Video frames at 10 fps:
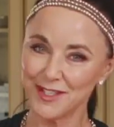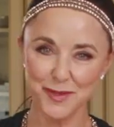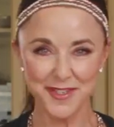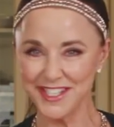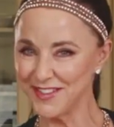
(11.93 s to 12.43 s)

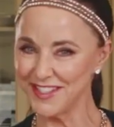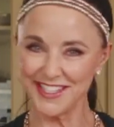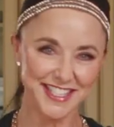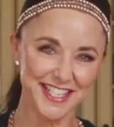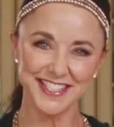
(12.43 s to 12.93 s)
gonna be doing
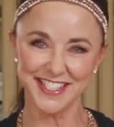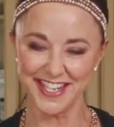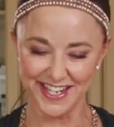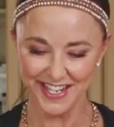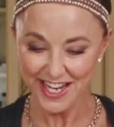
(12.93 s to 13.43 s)
the
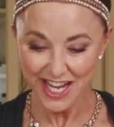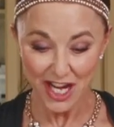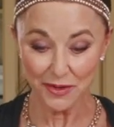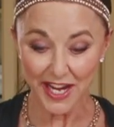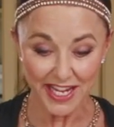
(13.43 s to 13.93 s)
cha-cha.
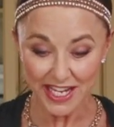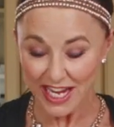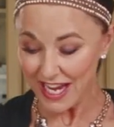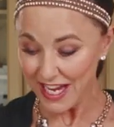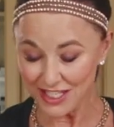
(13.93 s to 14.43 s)
Okay,
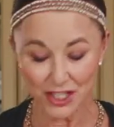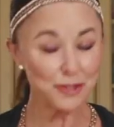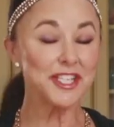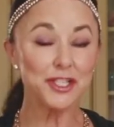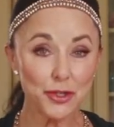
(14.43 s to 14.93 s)
it's
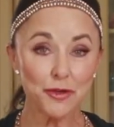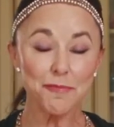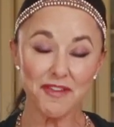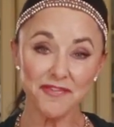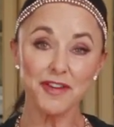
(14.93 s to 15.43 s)
using two of
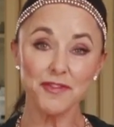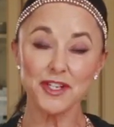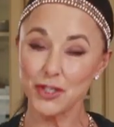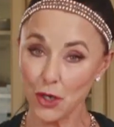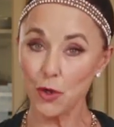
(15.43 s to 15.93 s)
my
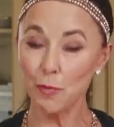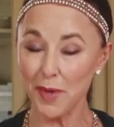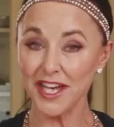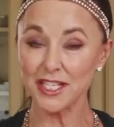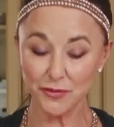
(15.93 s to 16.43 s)
favorite Dole
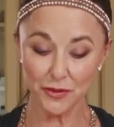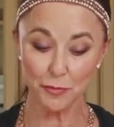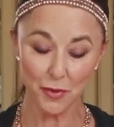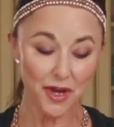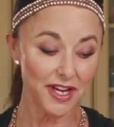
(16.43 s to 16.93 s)
packaged food
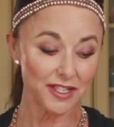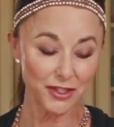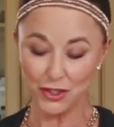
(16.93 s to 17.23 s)
products